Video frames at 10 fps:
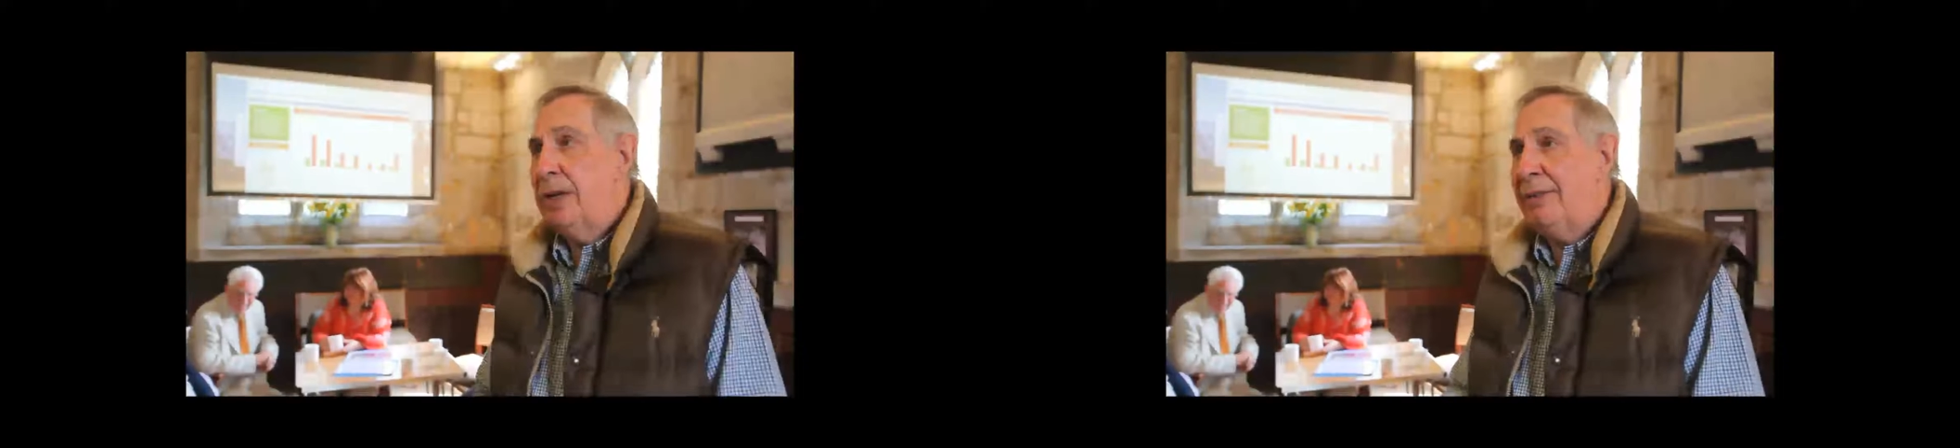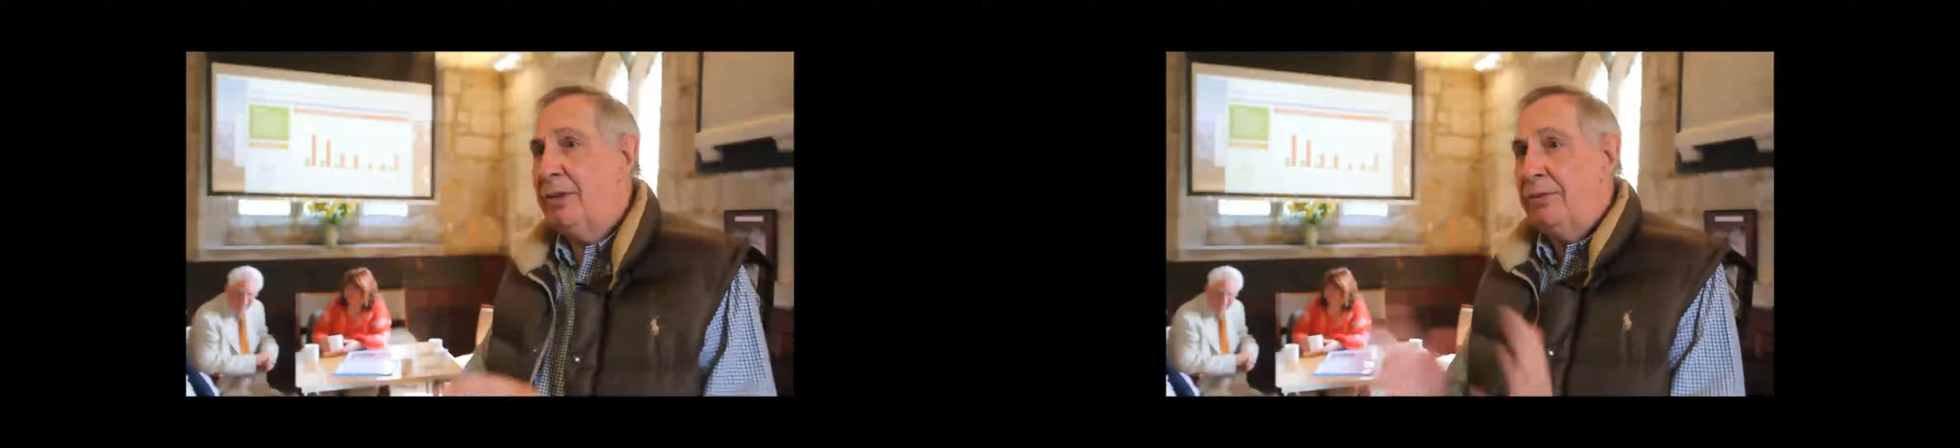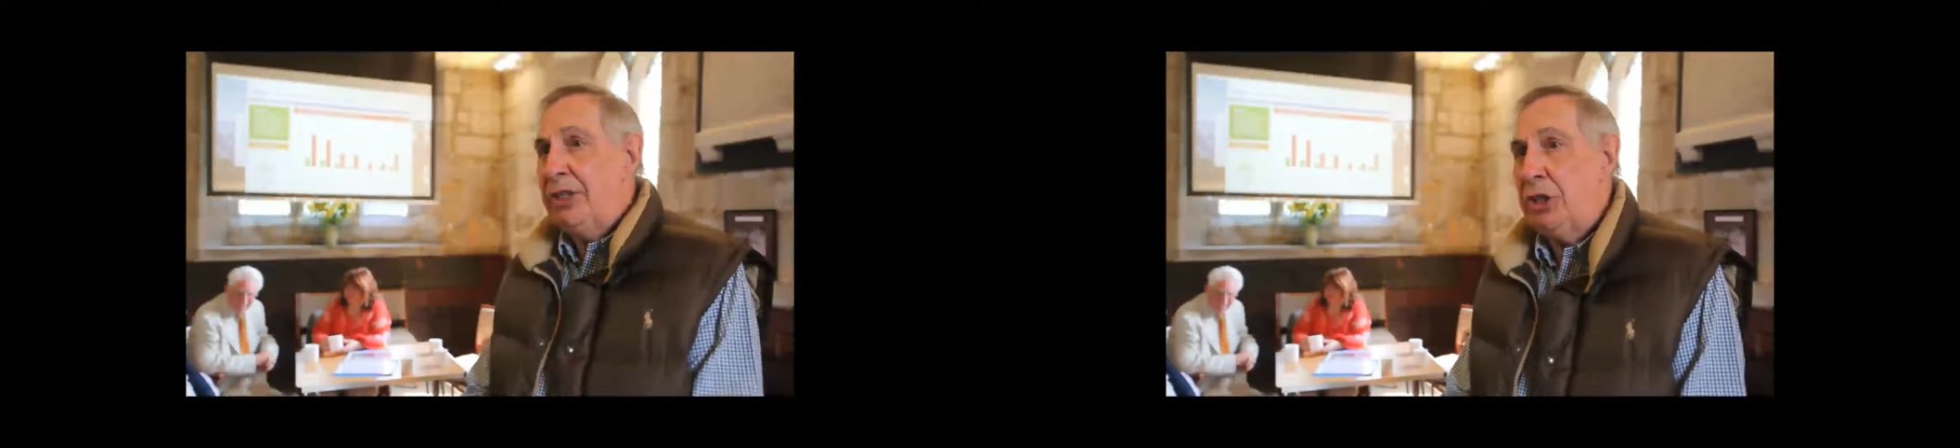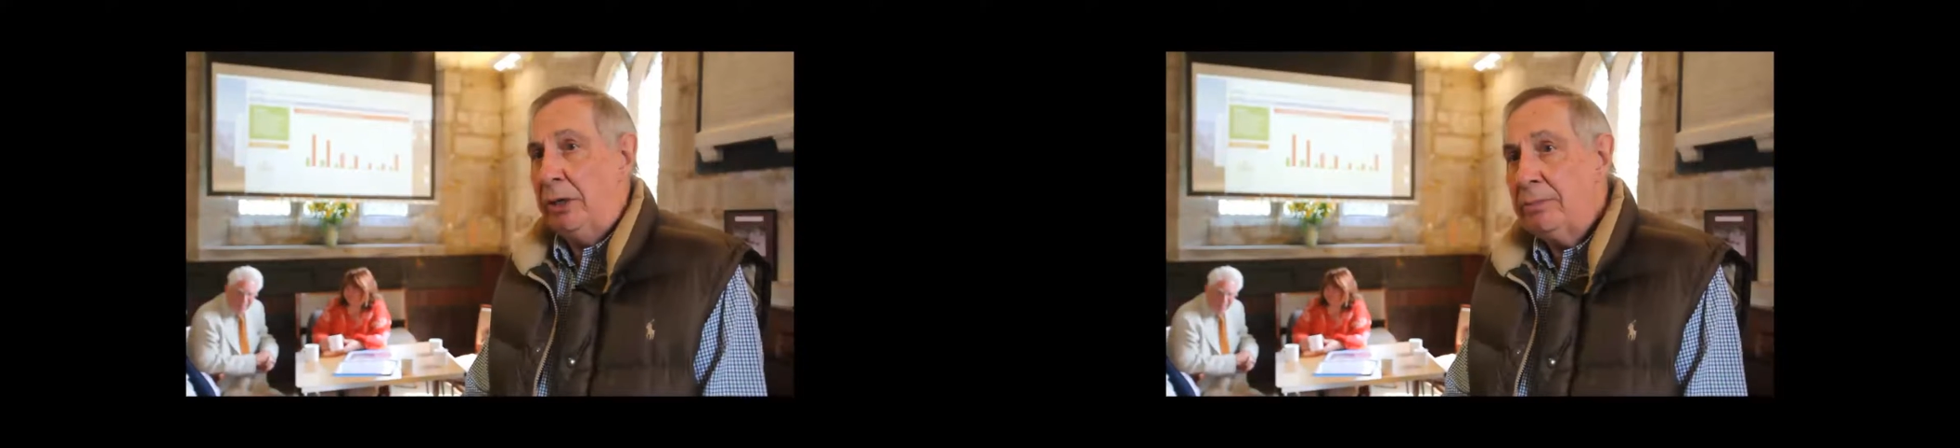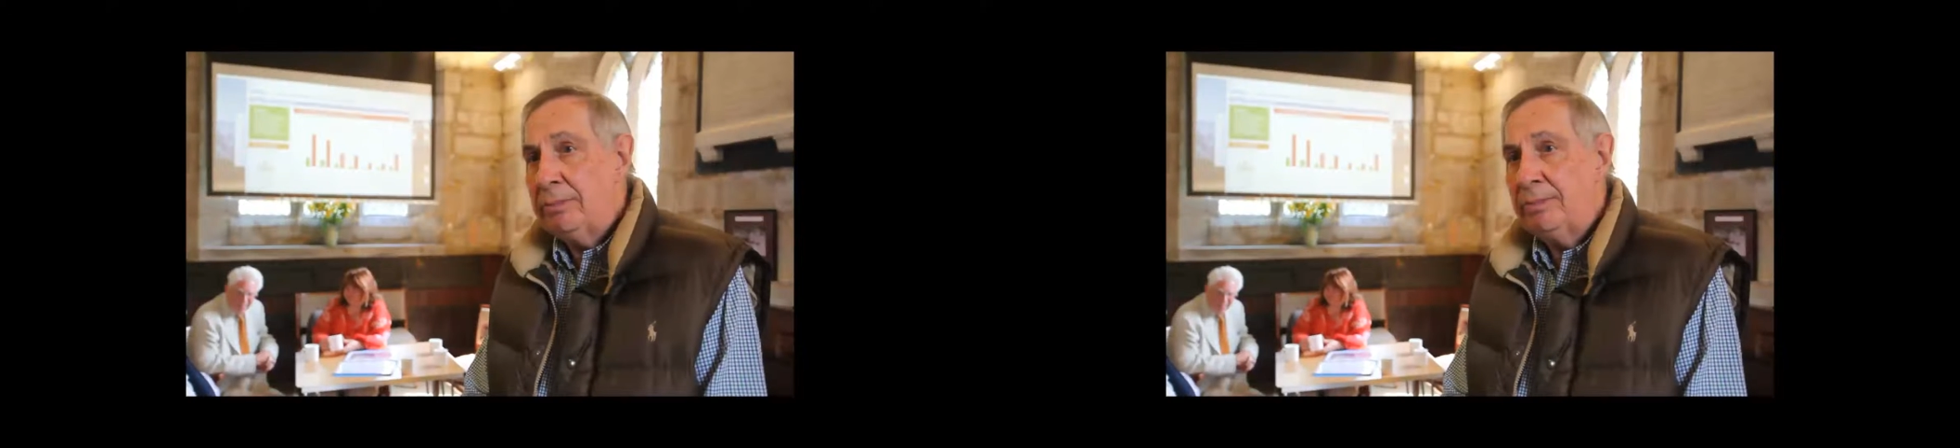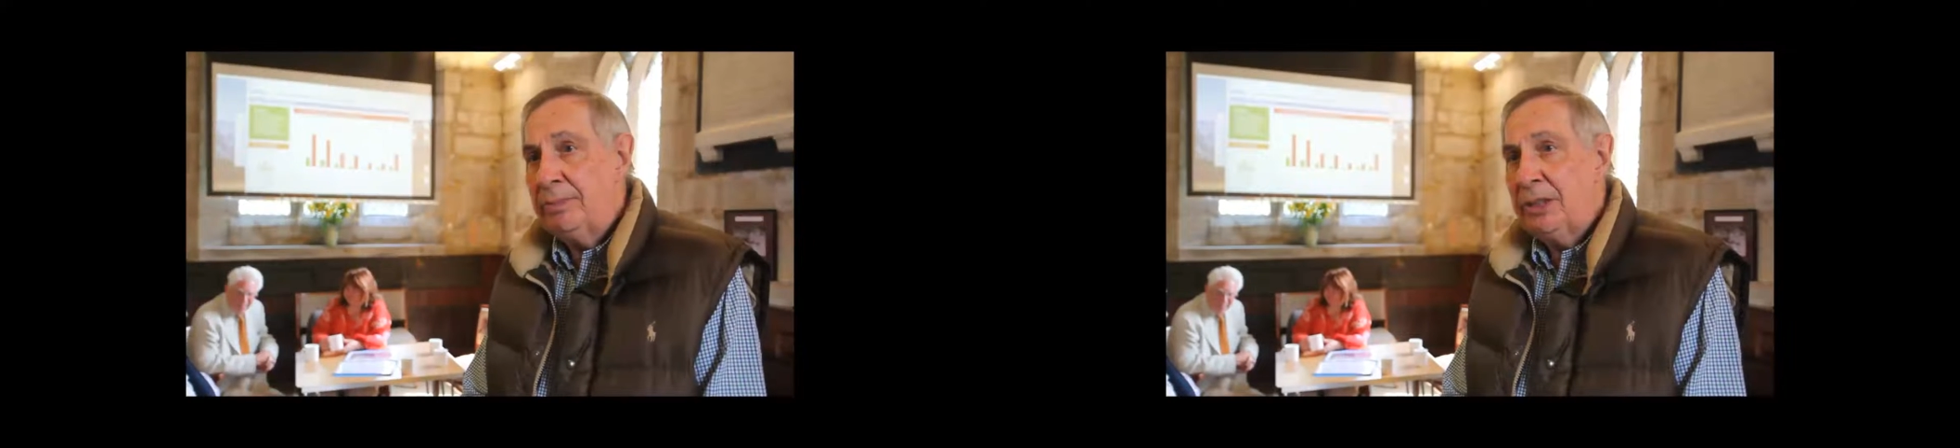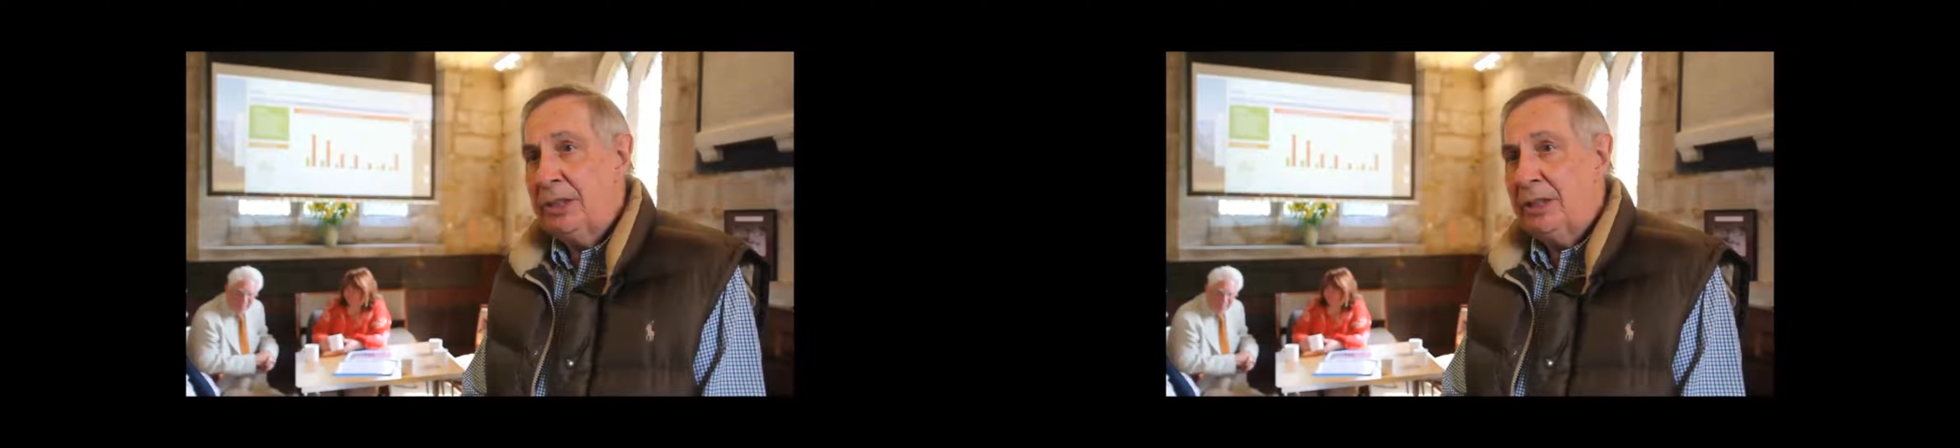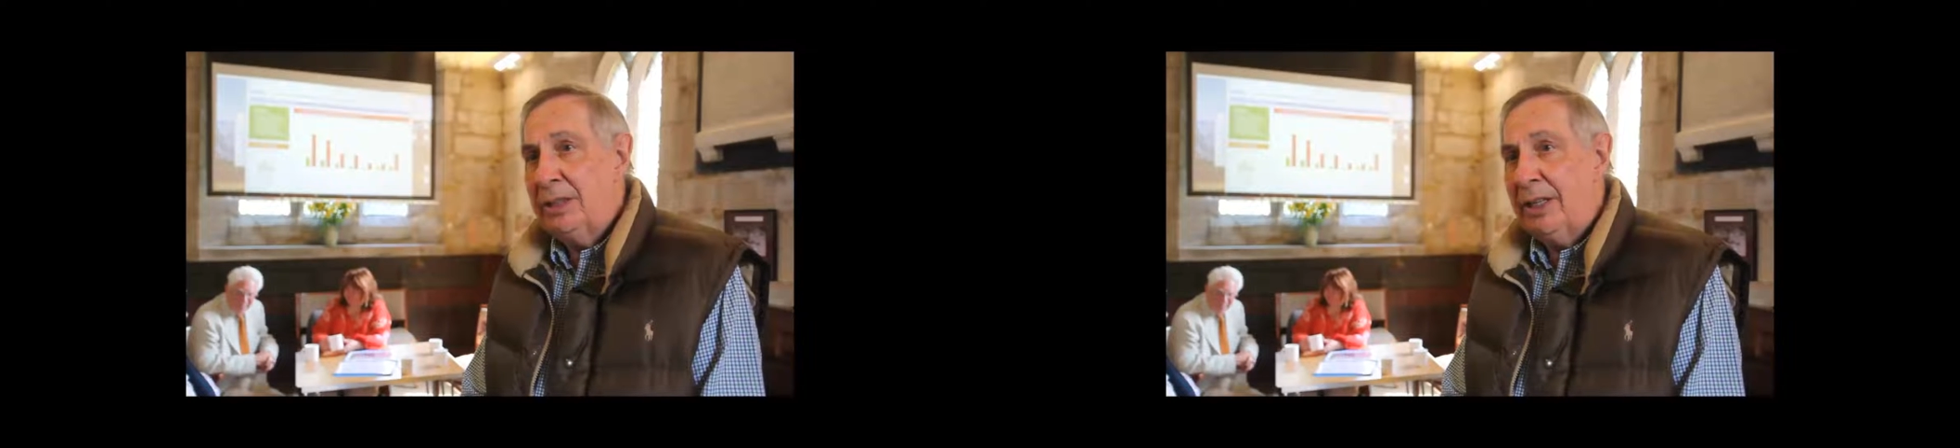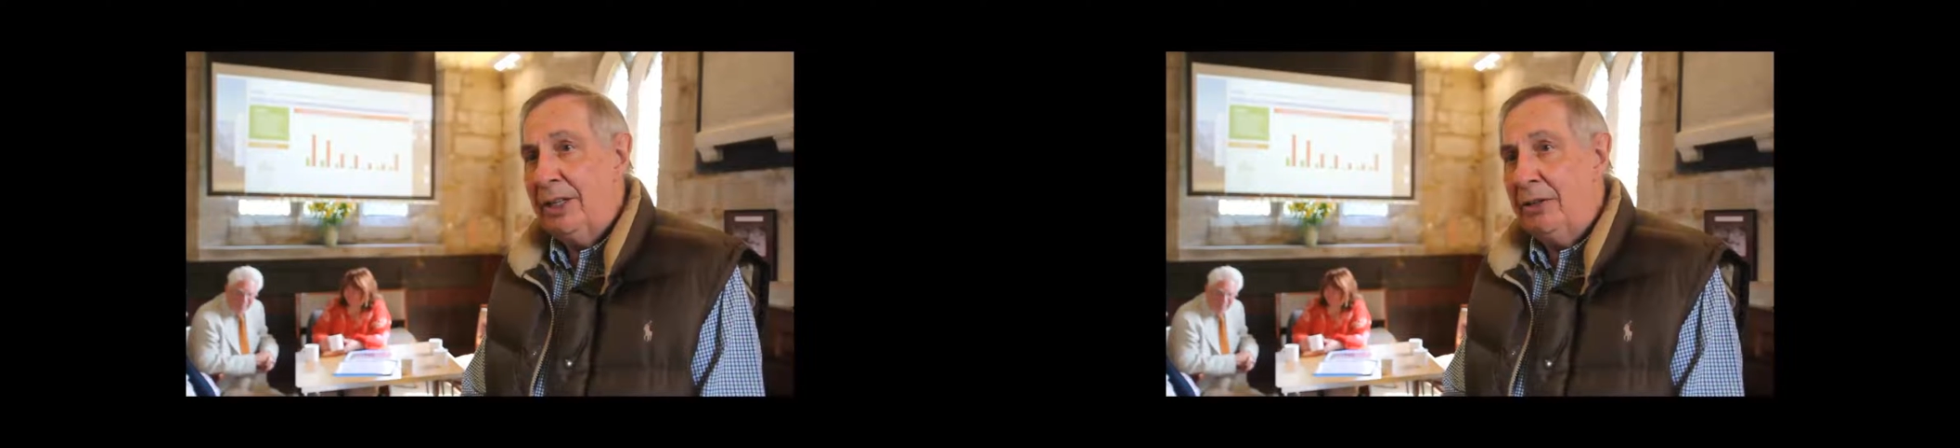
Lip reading: have a vision, and